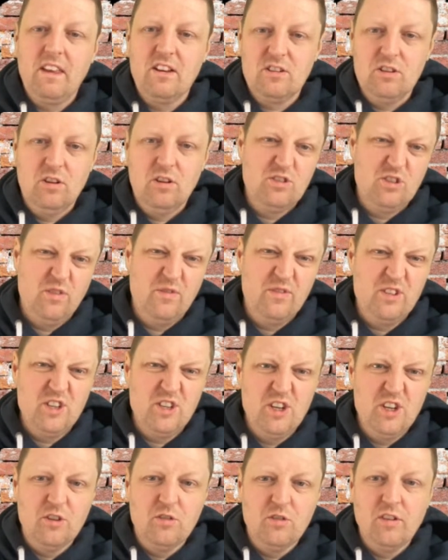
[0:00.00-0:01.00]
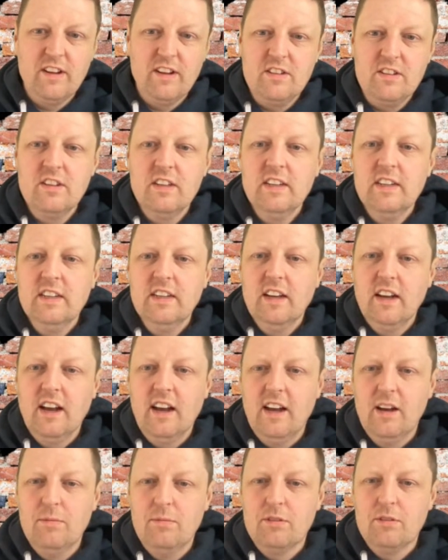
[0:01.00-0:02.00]
as long as obviously he agrees,
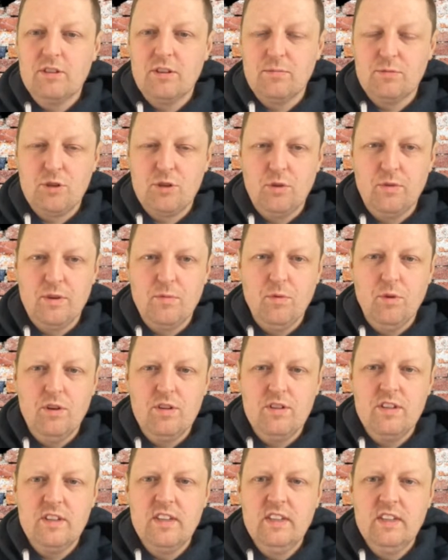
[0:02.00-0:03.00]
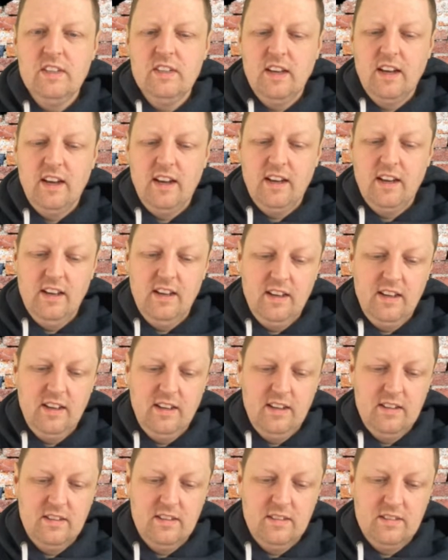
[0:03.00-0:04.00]
which I'm sure he would.
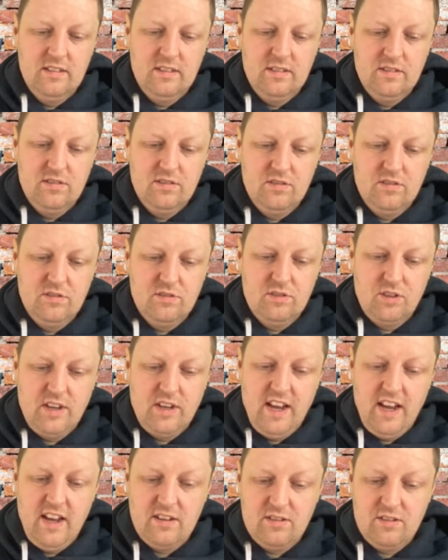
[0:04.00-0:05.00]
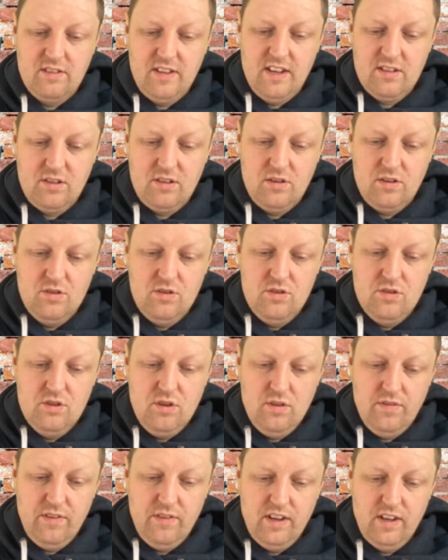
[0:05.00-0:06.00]
So there's
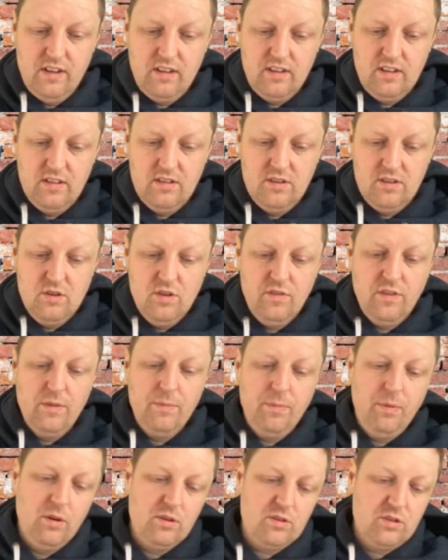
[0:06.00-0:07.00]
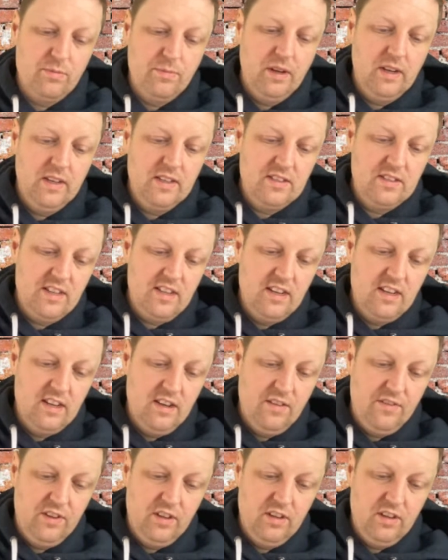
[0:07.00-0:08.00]
another possibility
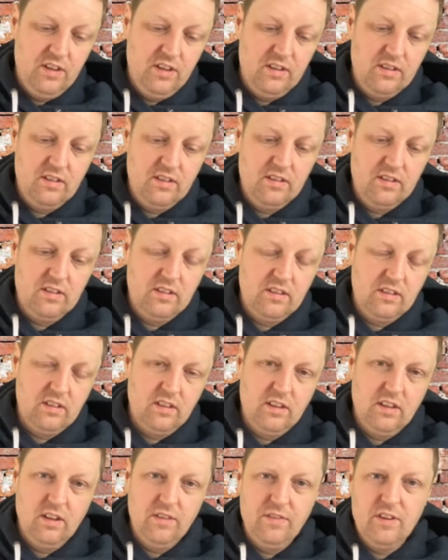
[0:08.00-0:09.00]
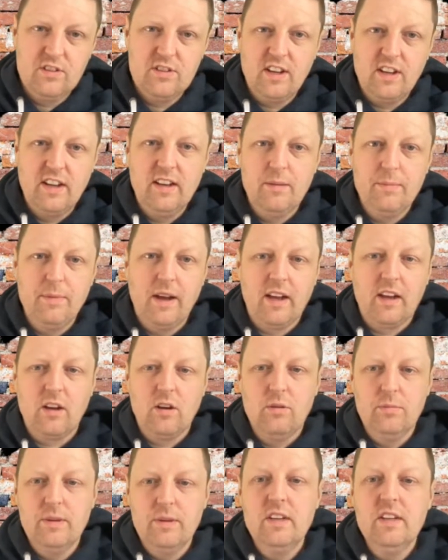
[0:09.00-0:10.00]
of a centre back
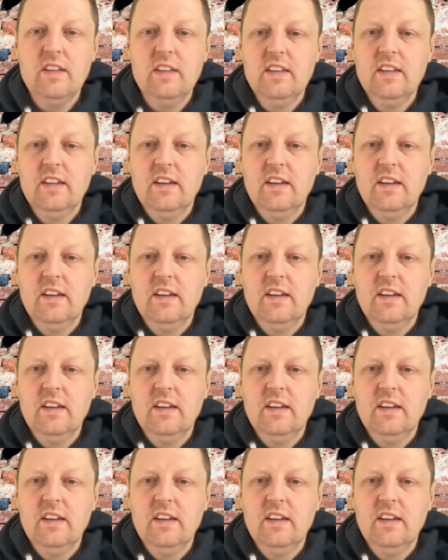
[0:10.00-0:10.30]
coming.